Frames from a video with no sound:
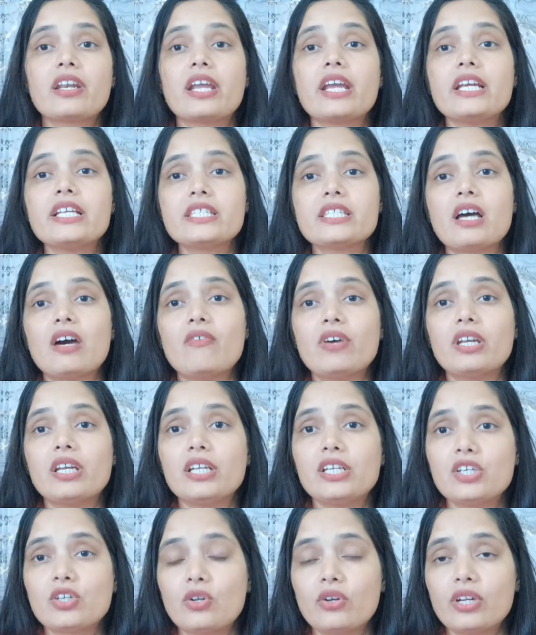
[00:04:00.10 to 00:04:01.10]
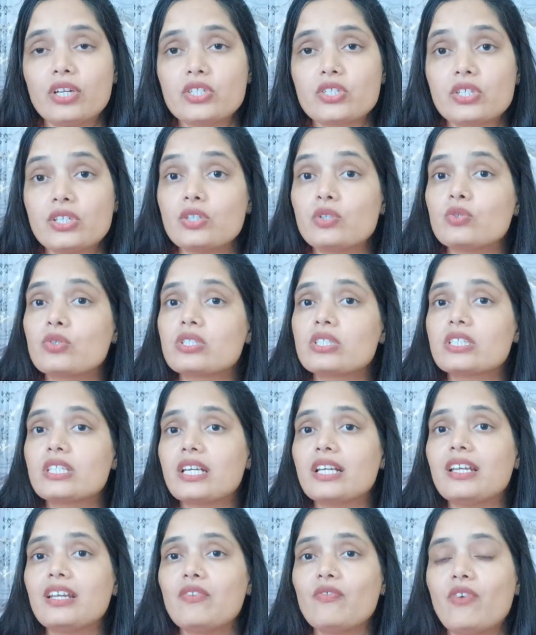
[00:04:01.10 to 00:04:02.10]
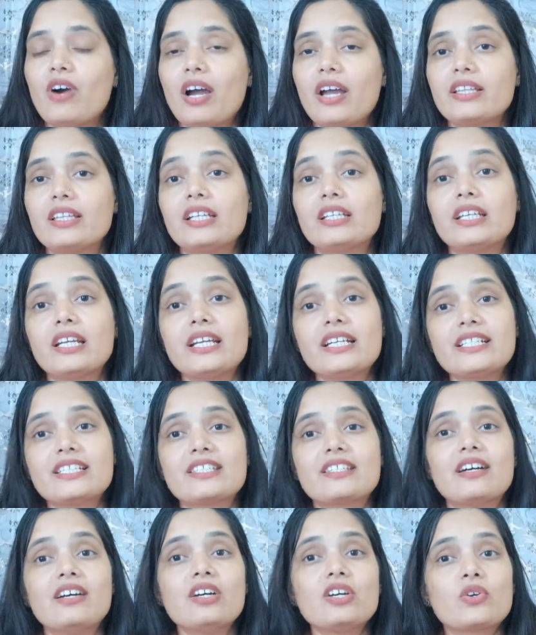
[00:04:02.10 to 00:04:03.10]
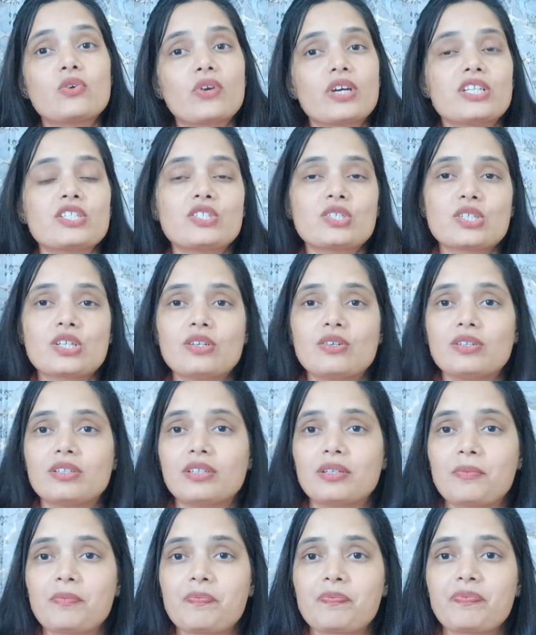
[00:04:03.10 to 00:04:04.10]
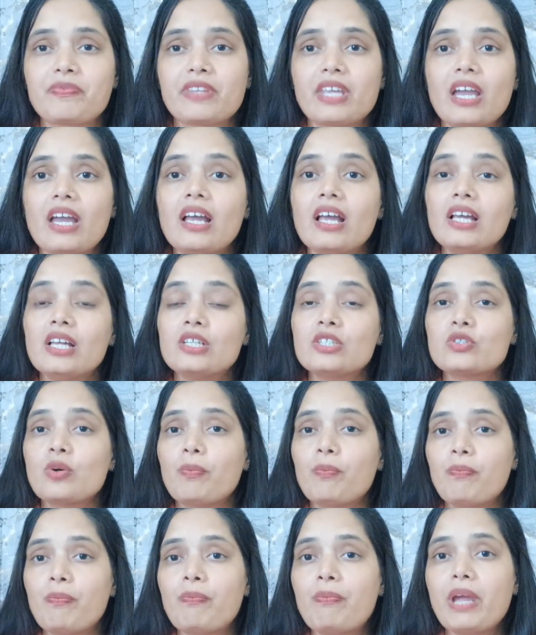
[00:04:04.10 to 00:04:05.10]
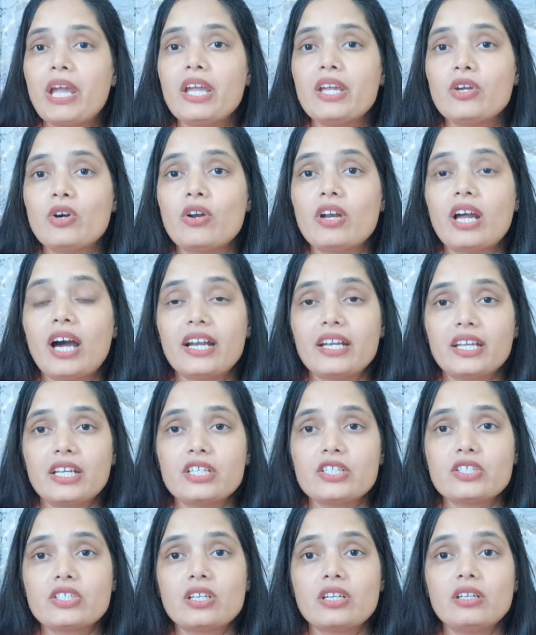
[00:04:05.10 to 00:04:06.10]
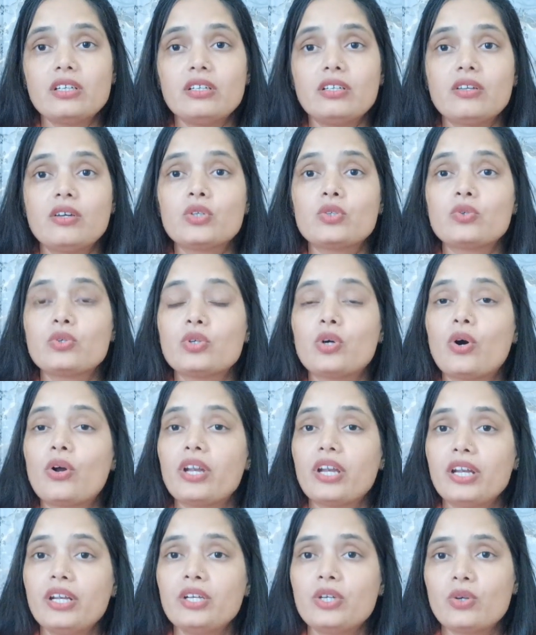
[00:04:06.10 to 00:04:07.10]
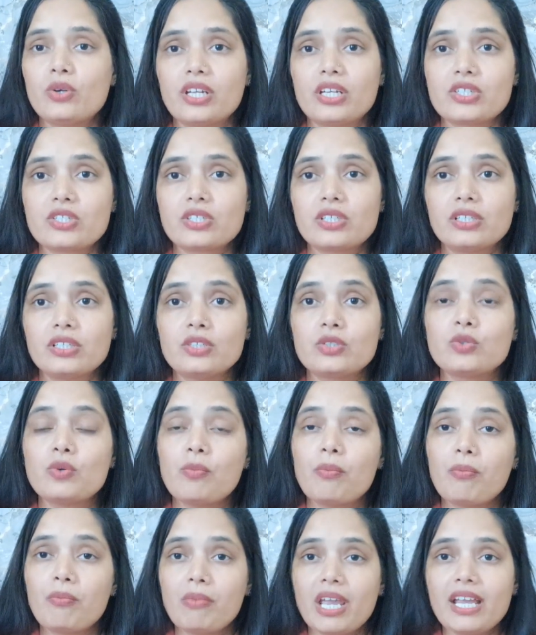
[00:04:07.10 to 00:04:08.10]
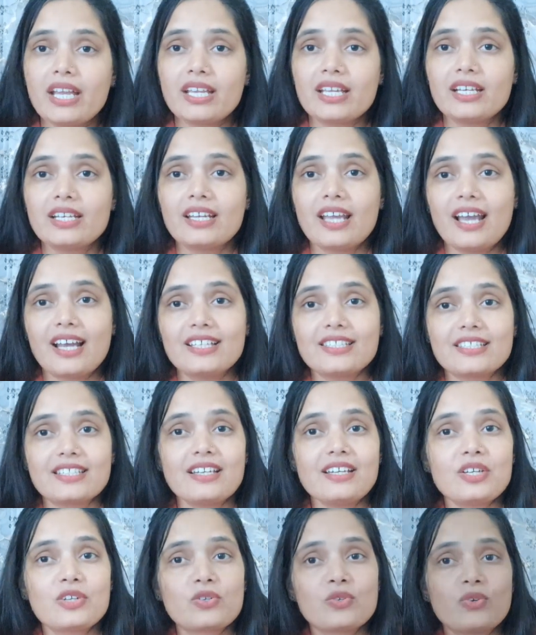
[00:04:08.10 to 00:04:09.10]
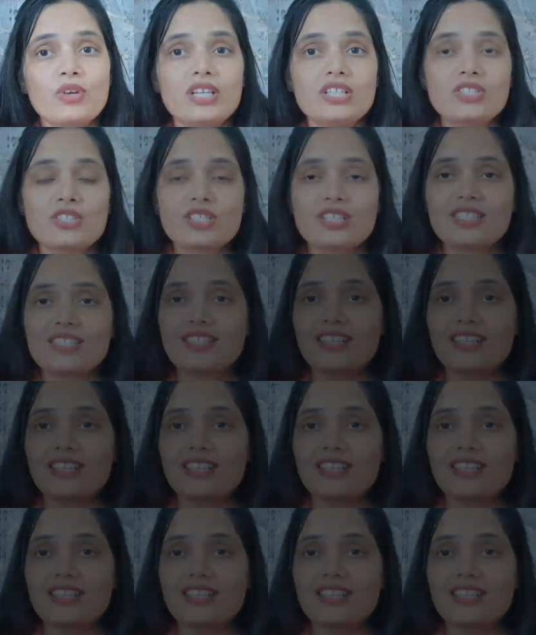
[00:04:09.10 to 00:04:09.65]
raise our intonation to signify that it's a question. So pay your attention to your intonation to make it as a question